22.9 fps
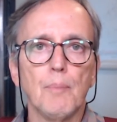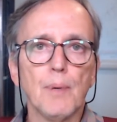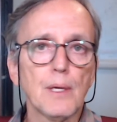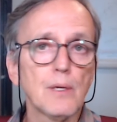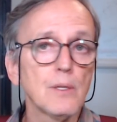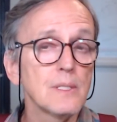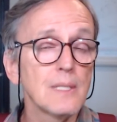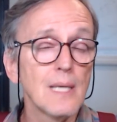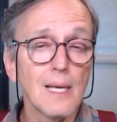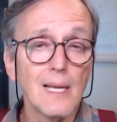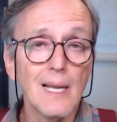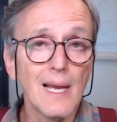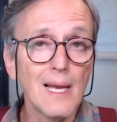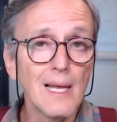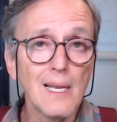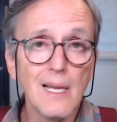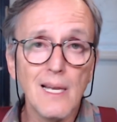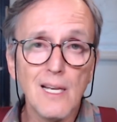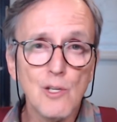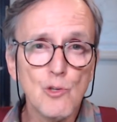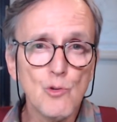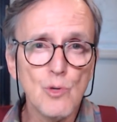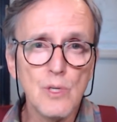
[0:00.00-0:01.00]
Because
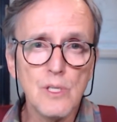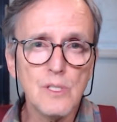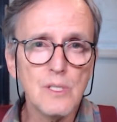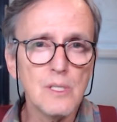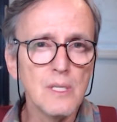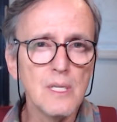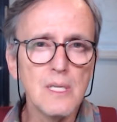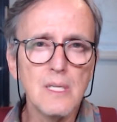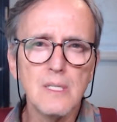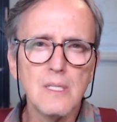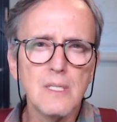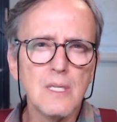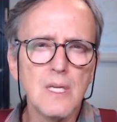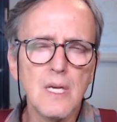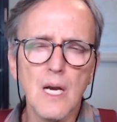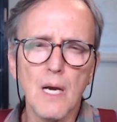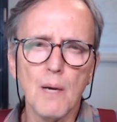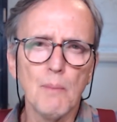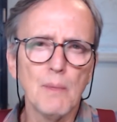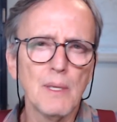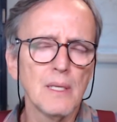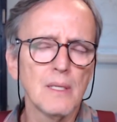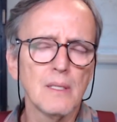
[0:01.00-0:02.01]
electricity is
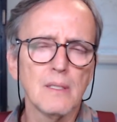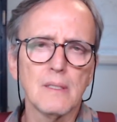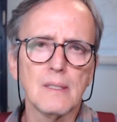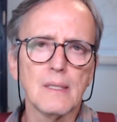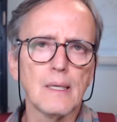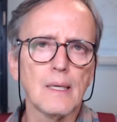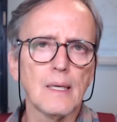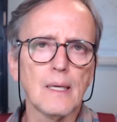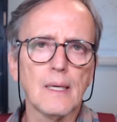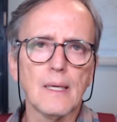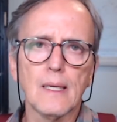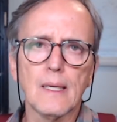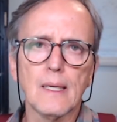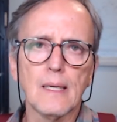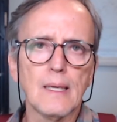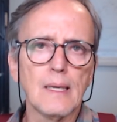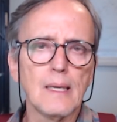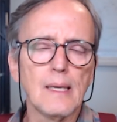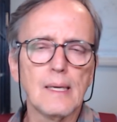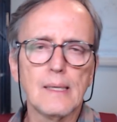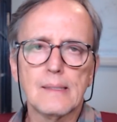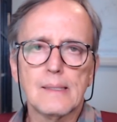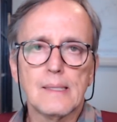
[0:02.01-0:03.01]
coming,
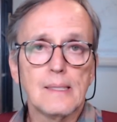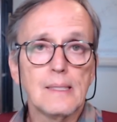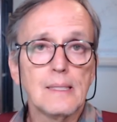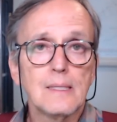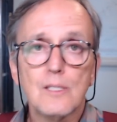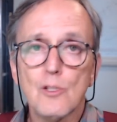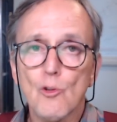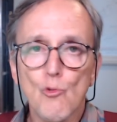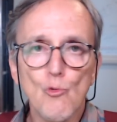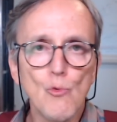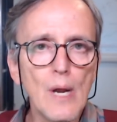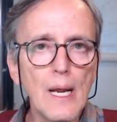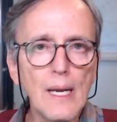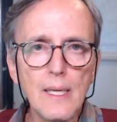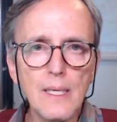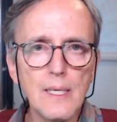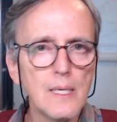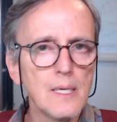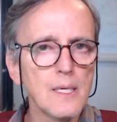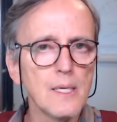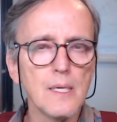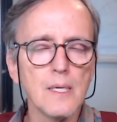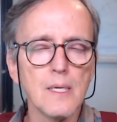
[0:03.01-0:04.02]
it's
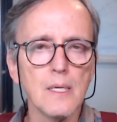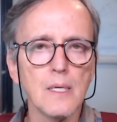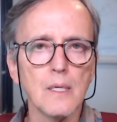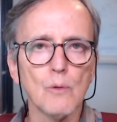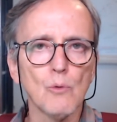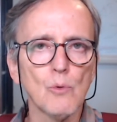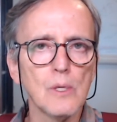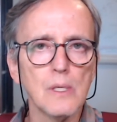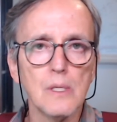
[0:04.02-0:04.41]
already here.